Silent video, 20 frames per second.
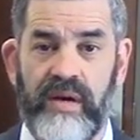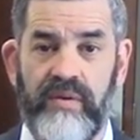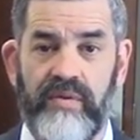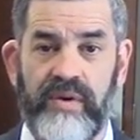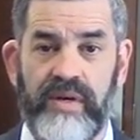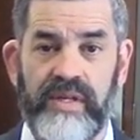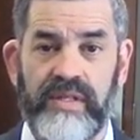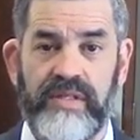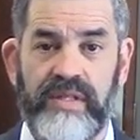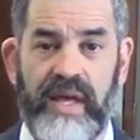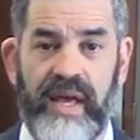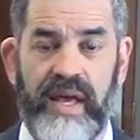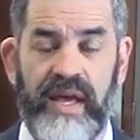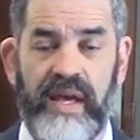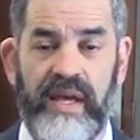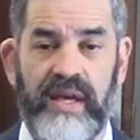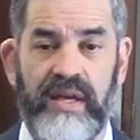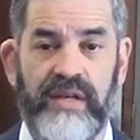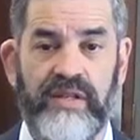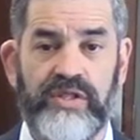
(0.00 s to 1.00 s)
was
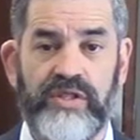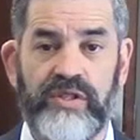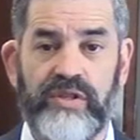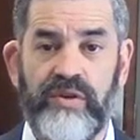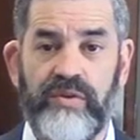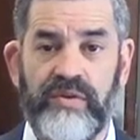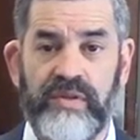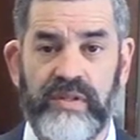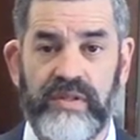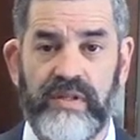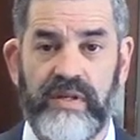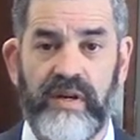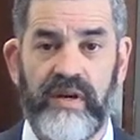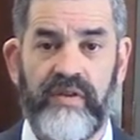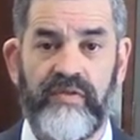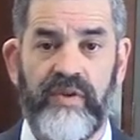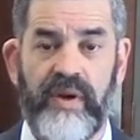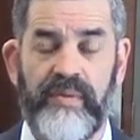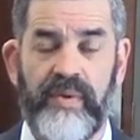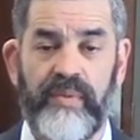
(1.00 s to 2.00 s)
a student
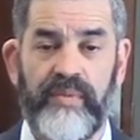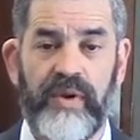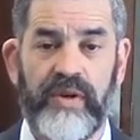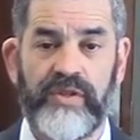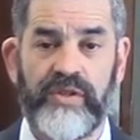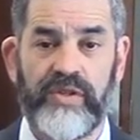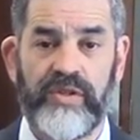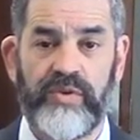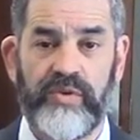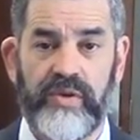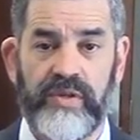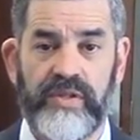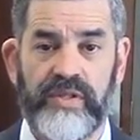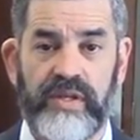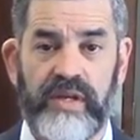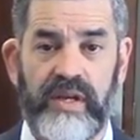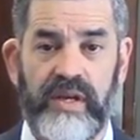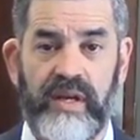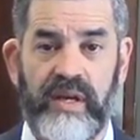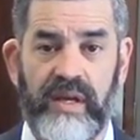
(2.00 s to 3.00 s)
of Rabbi Moshe
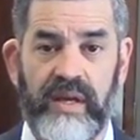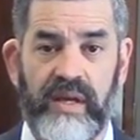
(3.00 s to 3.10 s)
Twersky,